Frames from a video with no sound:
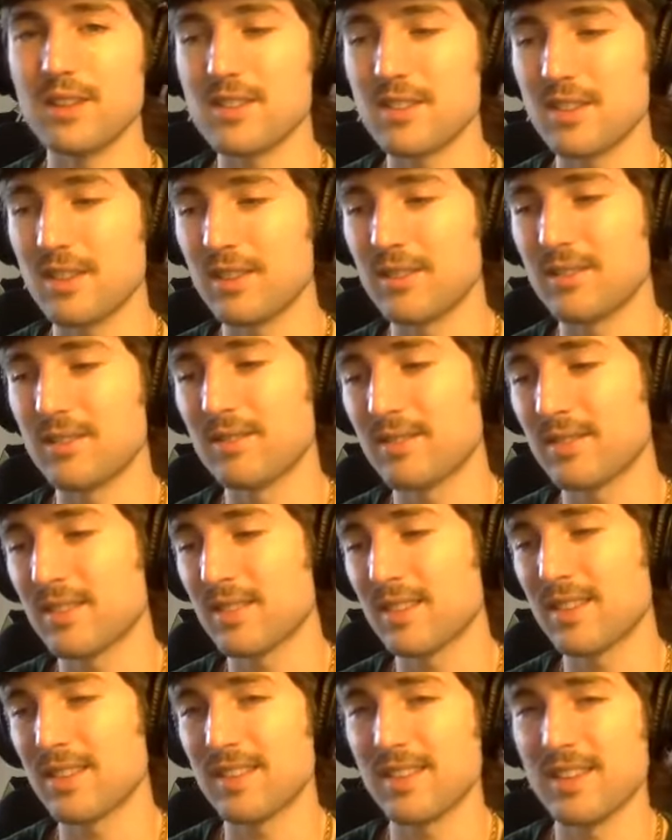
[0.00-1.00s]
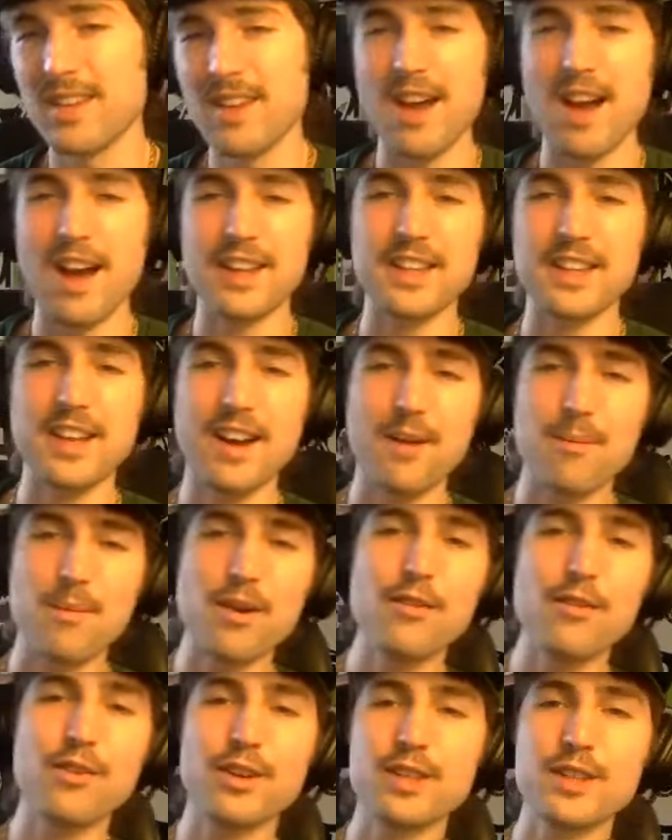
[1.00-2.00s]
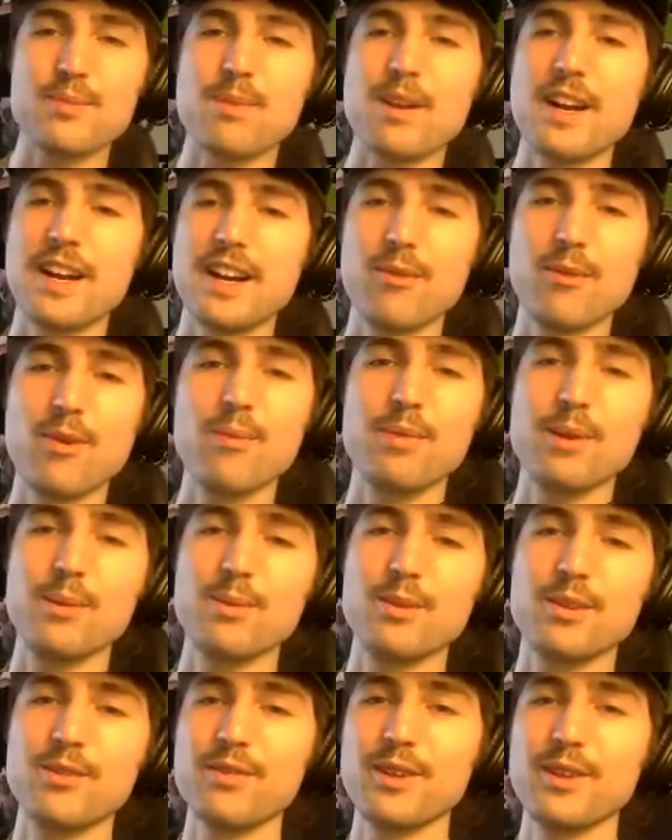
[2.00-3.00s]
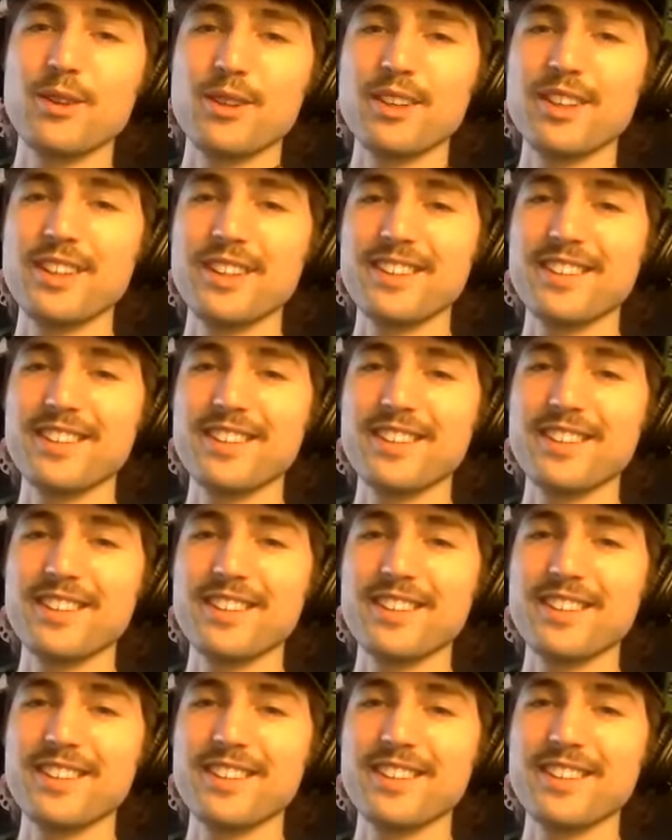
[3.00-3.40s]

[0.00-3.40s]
So I think I'm over explaining. I want people to feel good